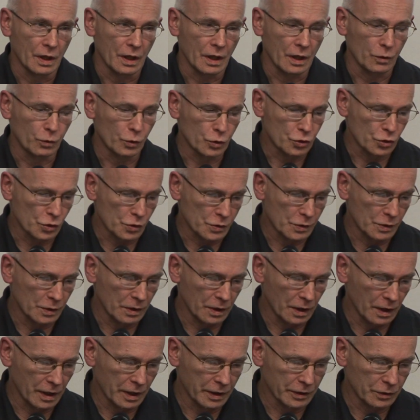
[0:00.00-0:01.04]
which is the
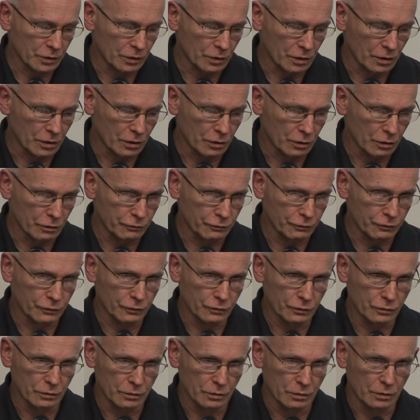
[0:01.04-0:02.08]
line of
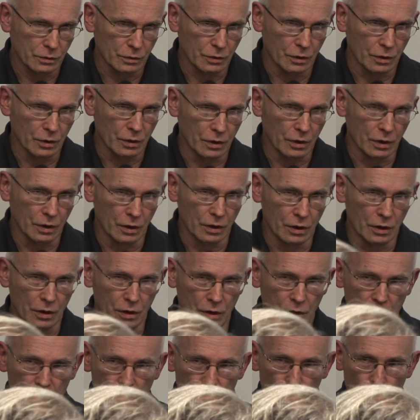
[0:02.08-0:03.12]

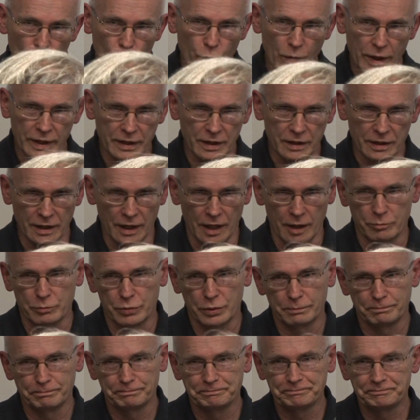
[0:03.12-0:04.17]
waking
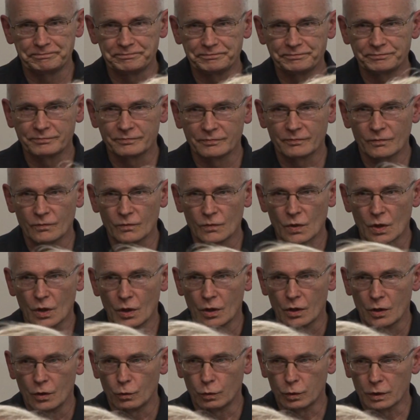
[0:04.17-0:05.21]
up.
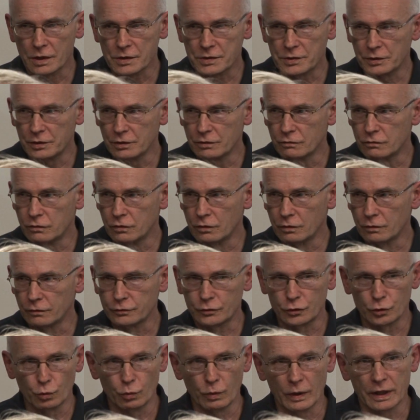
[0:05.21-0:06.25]
What does it involve
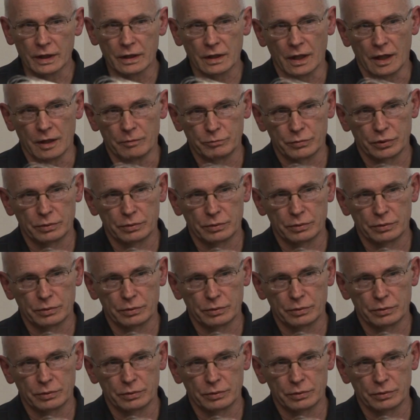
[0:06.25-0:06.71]
to wake up?